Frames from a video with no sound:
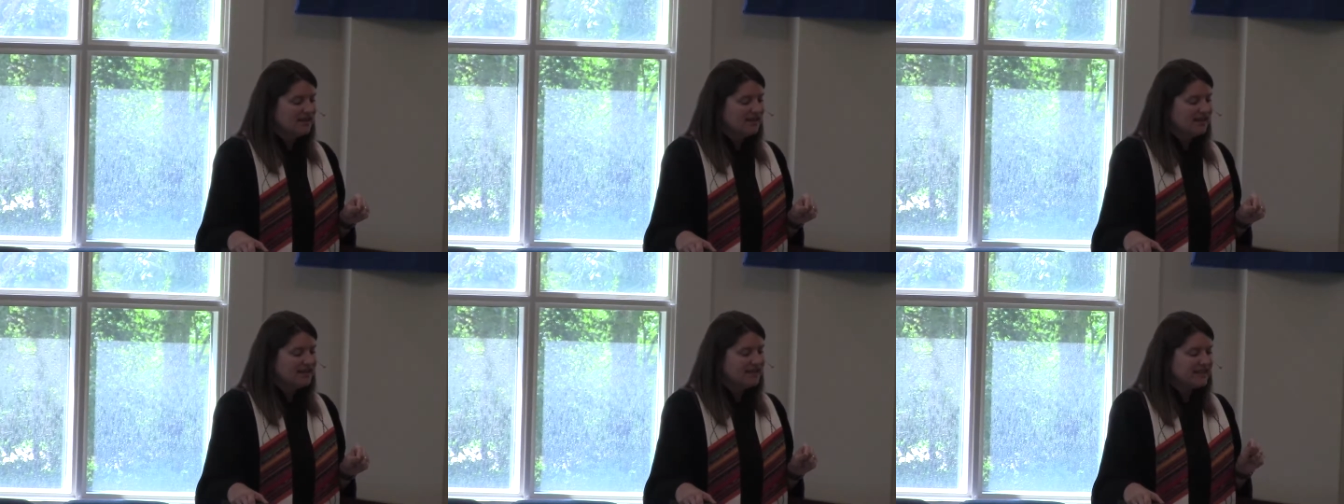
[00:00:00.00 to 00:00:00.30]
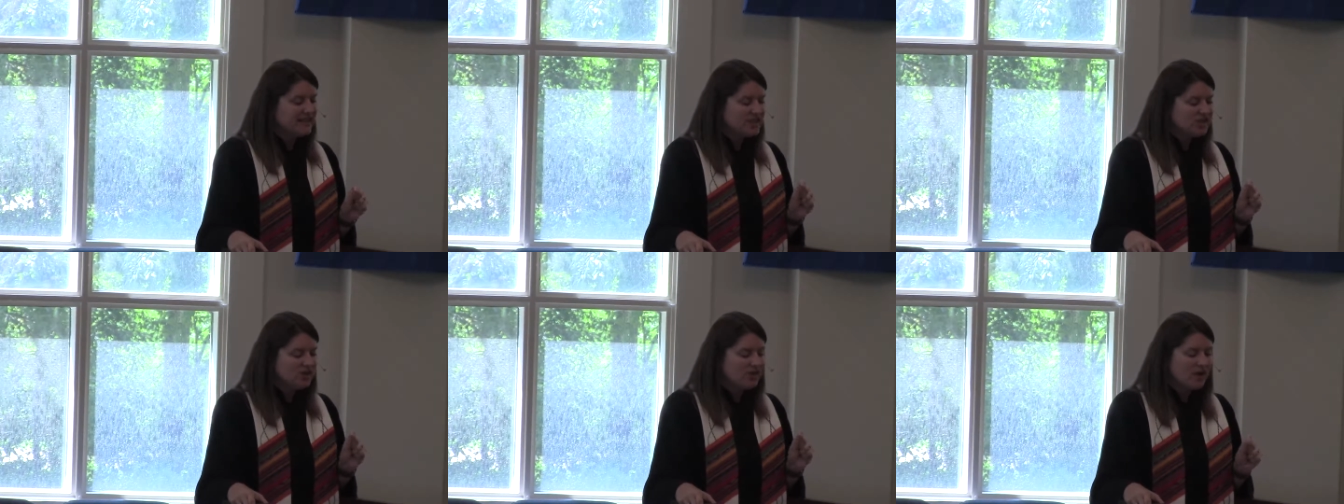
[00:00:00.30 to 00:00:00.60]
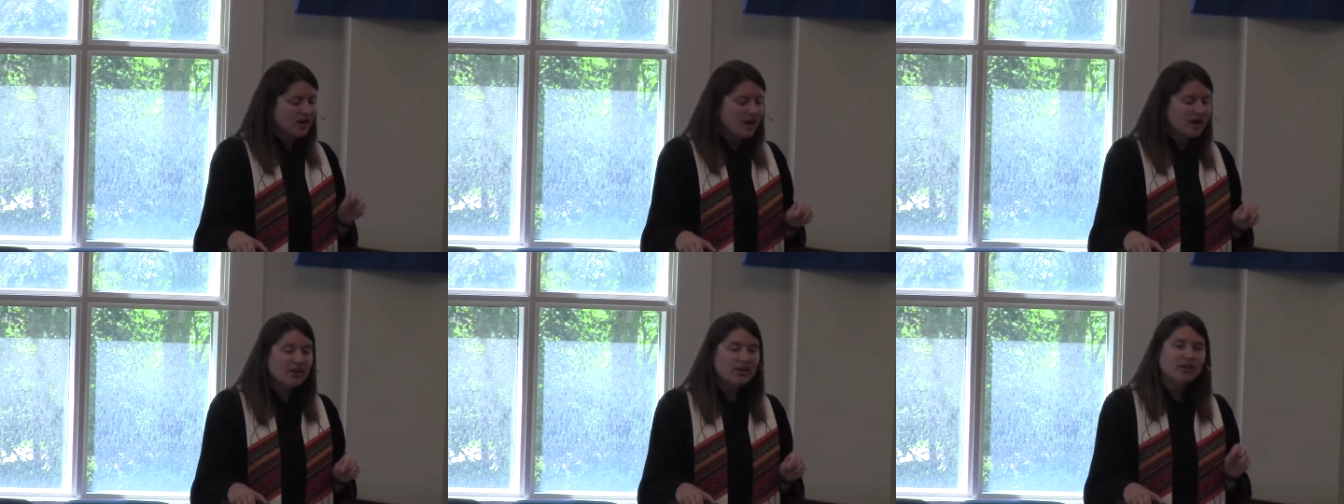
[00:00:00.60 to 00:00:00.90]
And as you
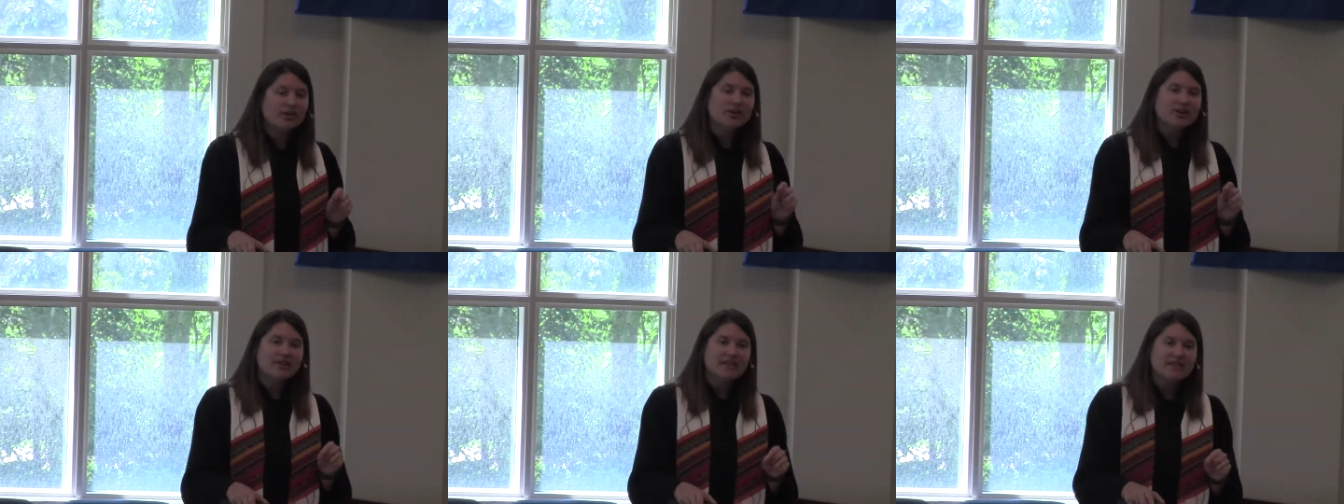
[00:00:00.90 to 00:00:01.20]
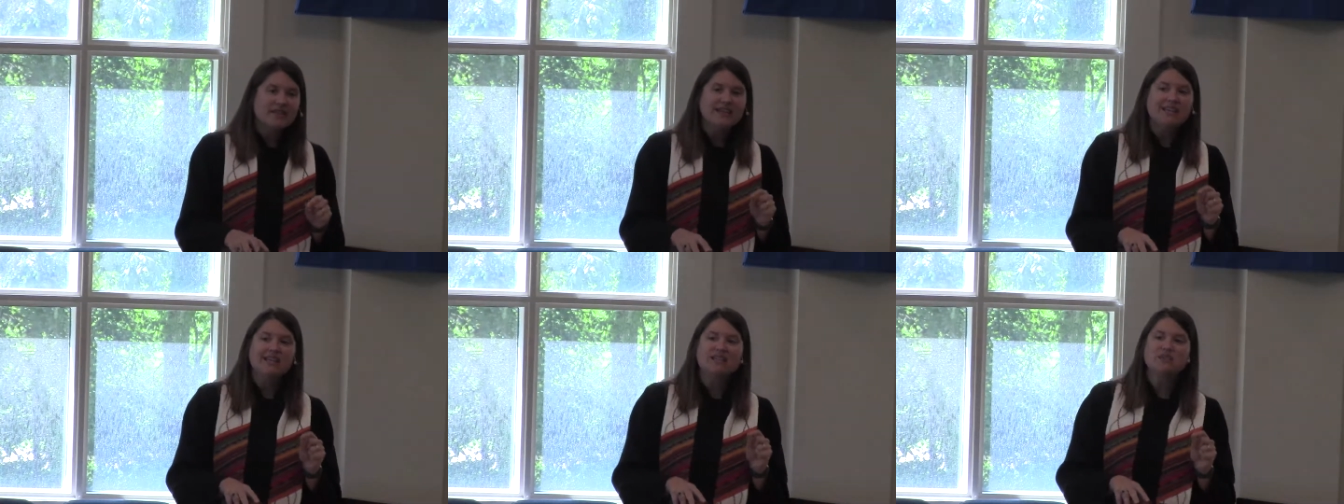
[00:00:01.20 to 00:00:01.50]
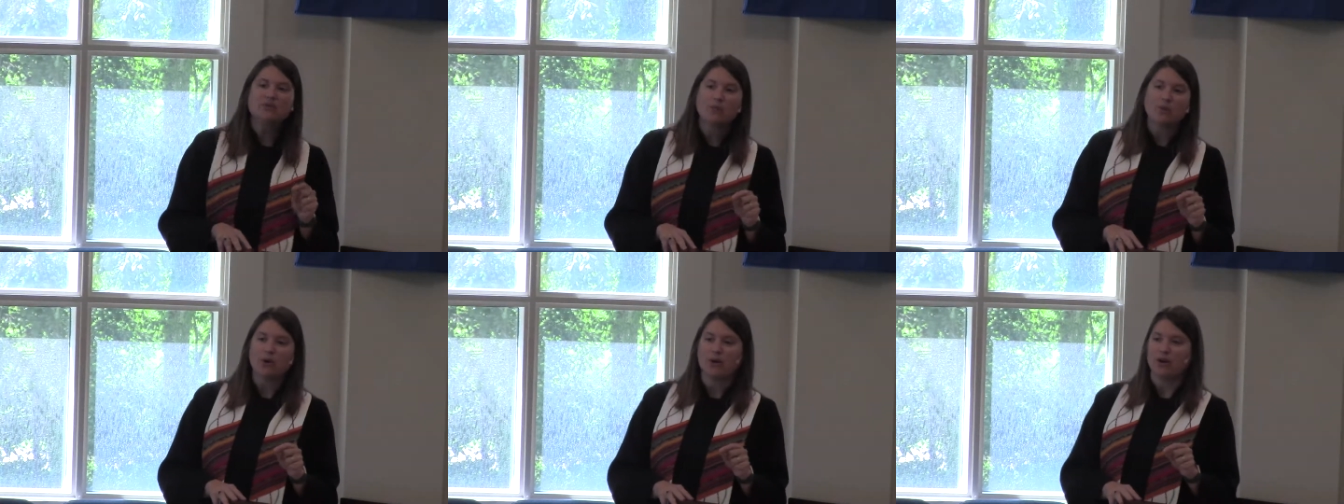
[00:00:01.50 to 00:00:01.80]
utter
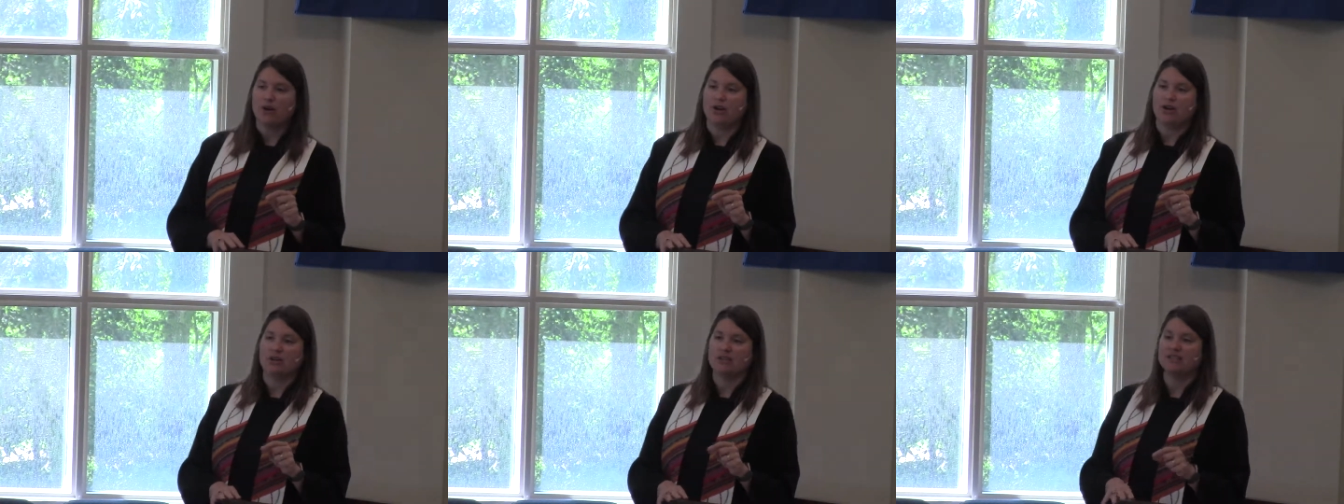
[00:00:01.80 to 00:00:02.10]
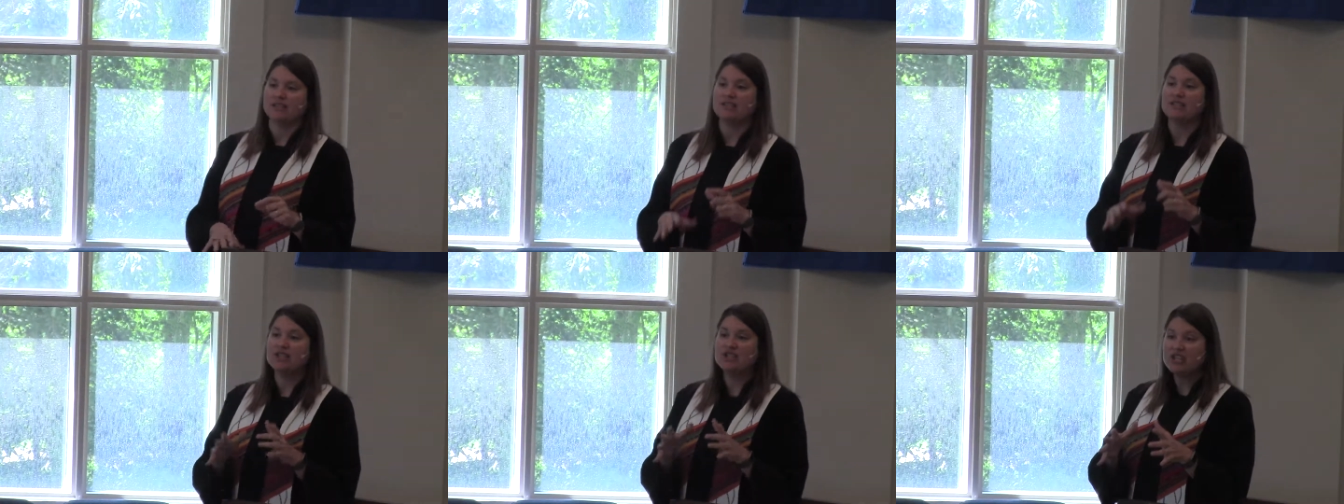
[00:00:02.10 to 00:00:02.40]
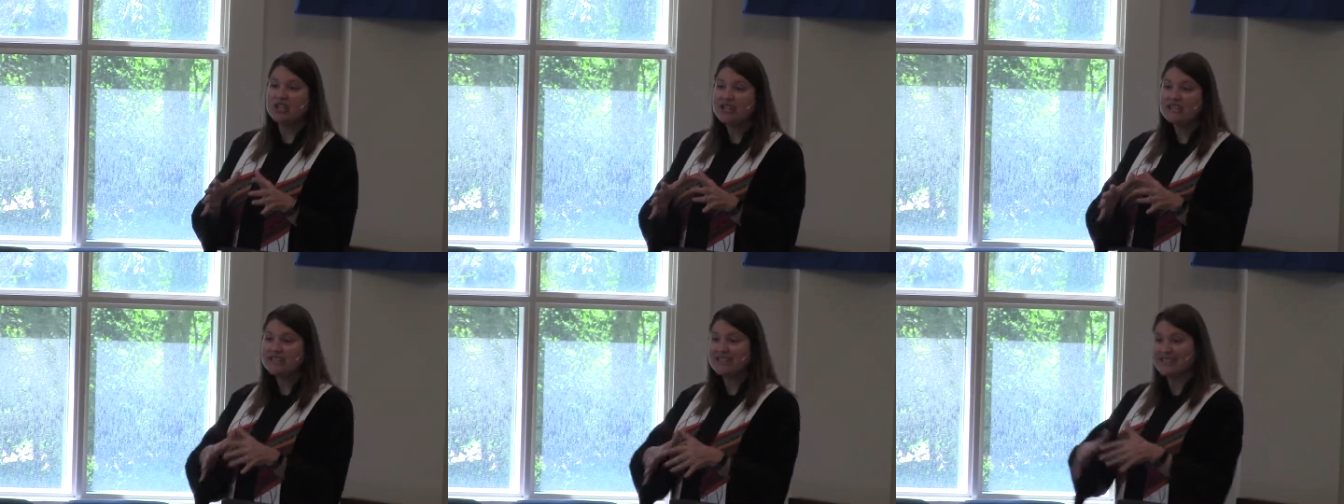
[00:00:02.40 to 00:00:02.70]
these words,
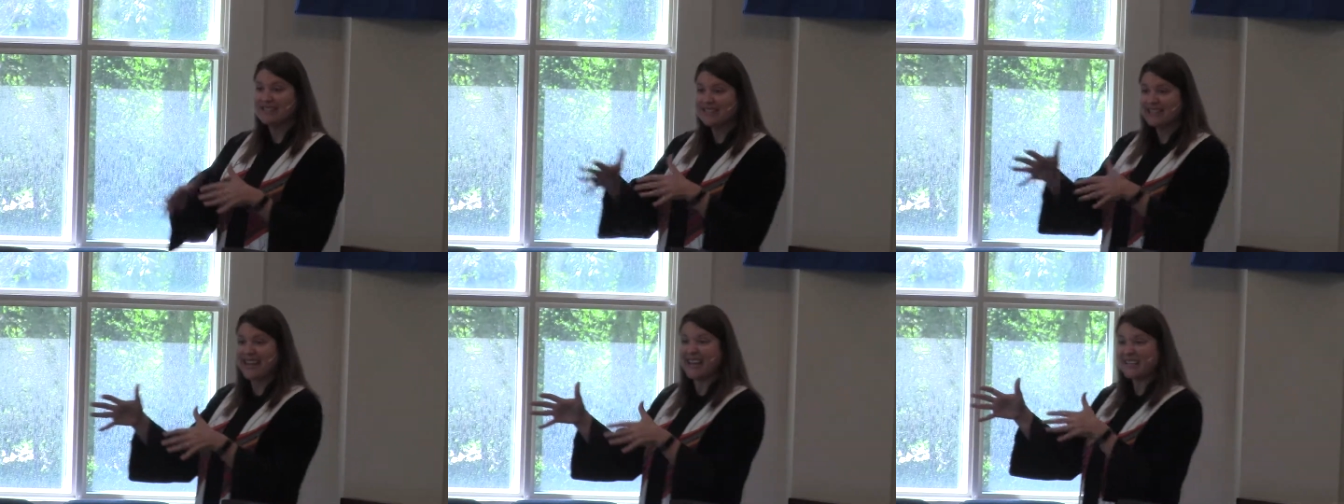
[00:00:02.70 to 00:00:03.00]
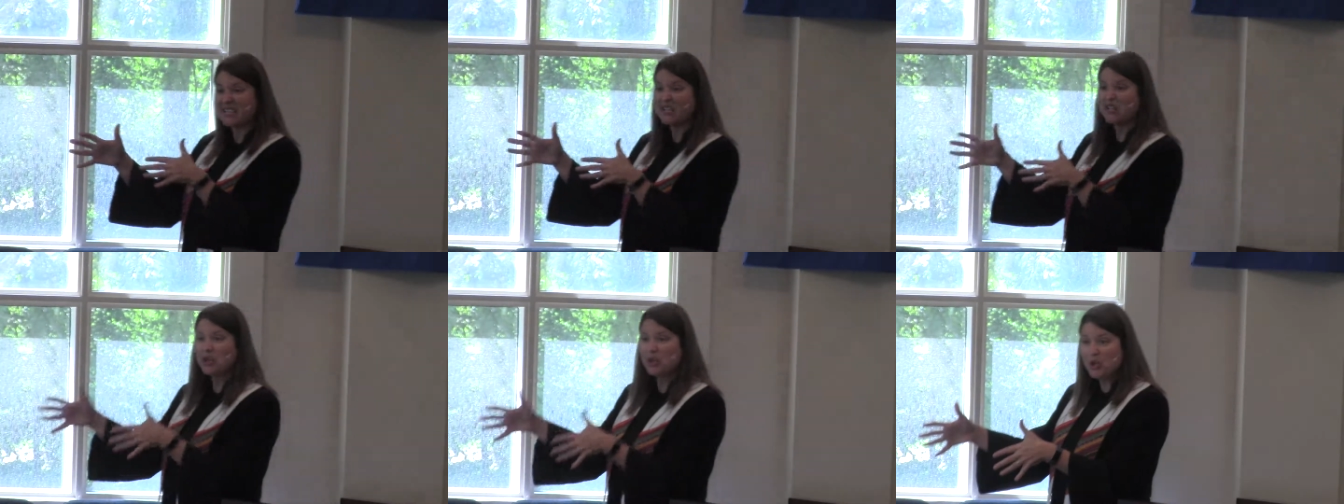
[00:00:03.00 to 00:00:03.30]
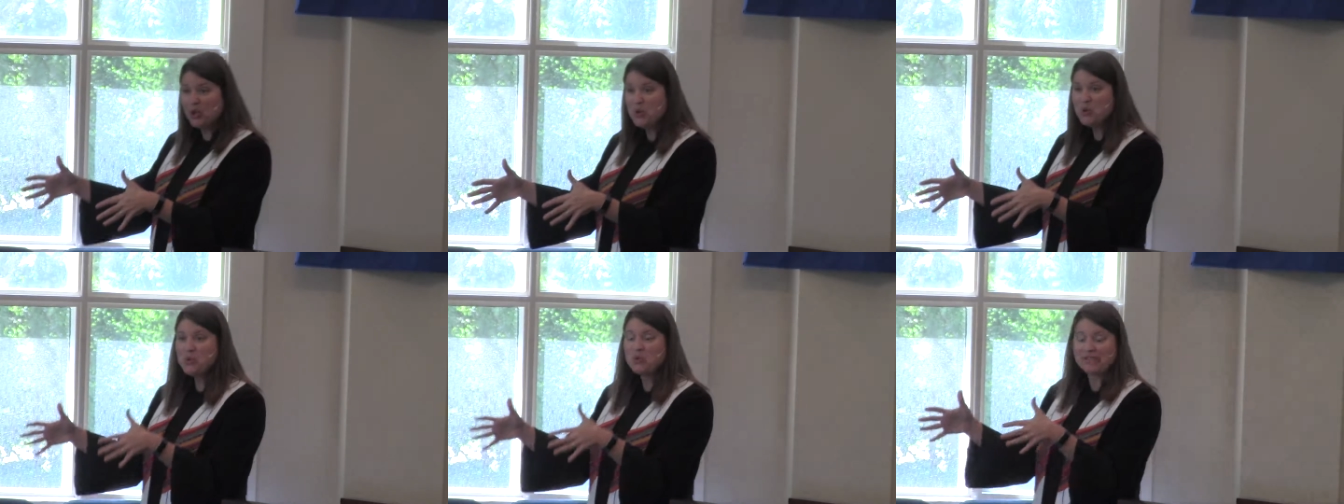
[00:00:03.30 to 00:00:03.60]
Jesus, as
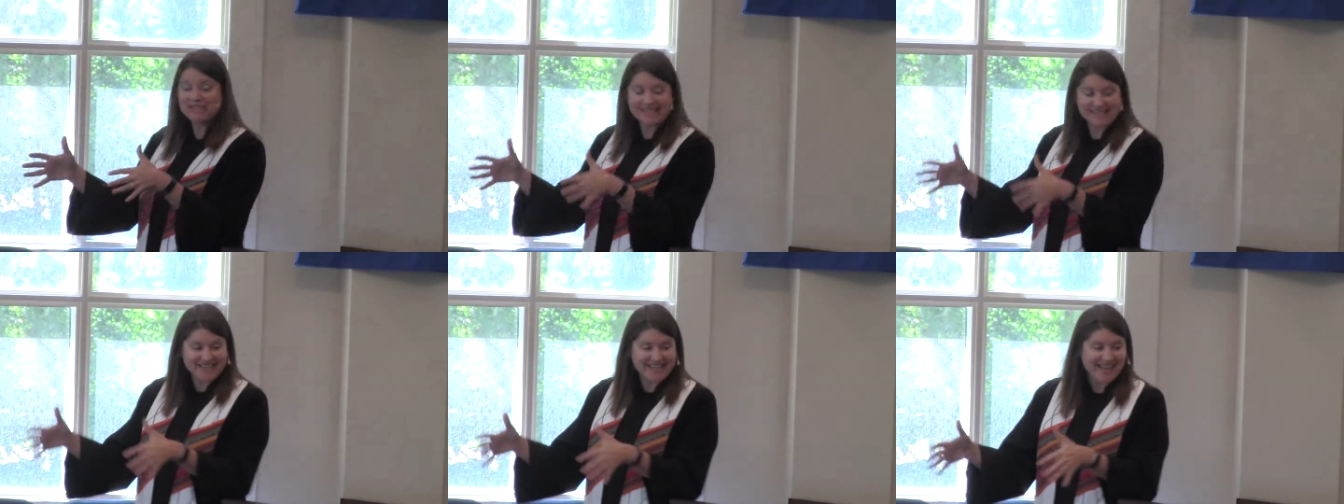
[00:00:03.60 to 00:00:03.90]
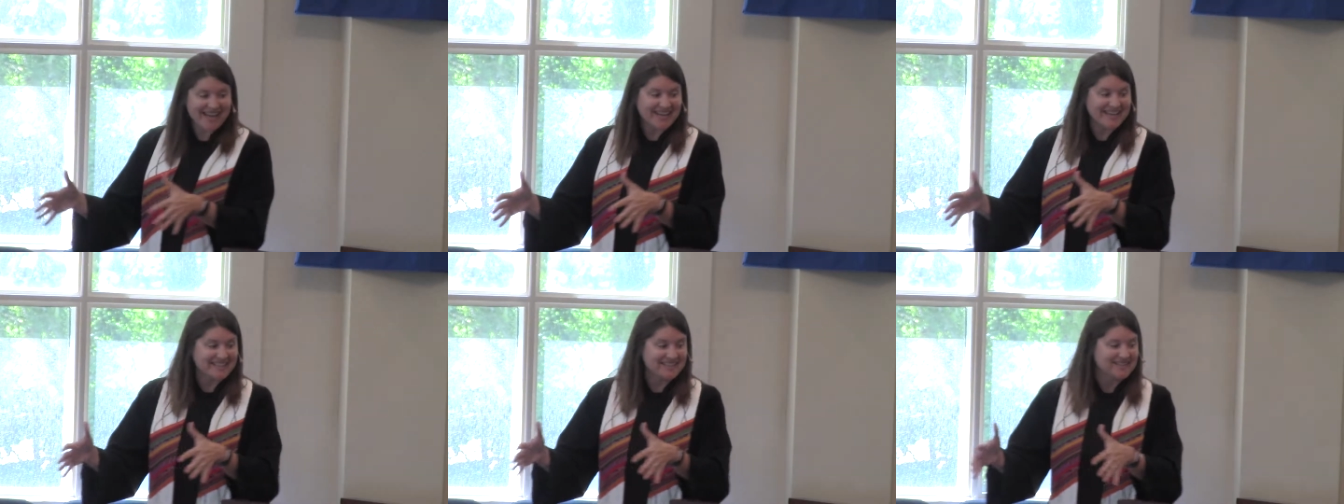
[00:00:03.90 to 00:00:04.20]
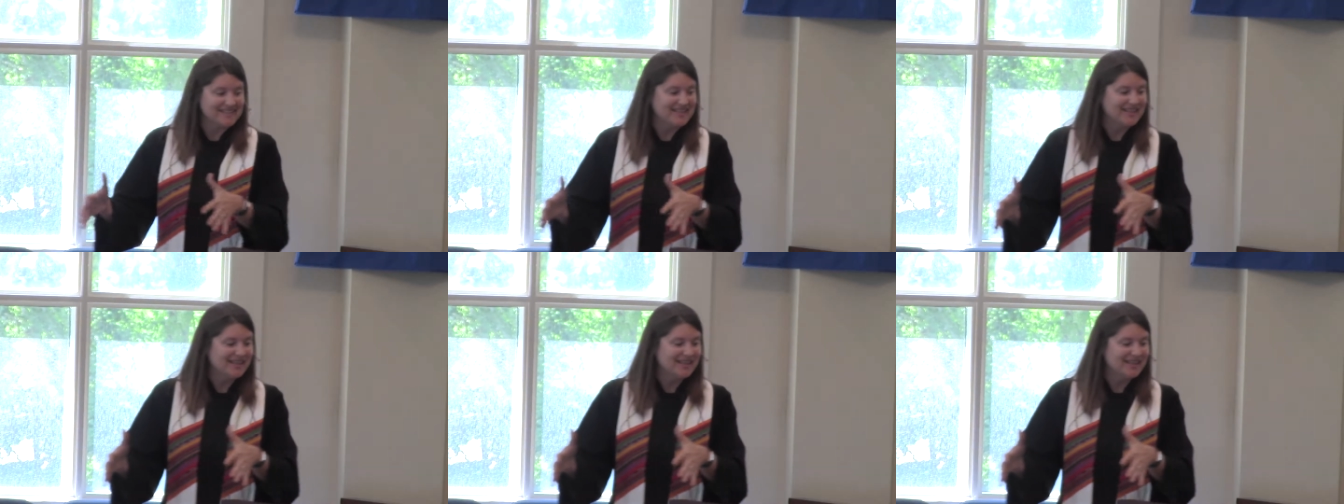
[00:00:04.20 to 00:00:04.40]
Luke says,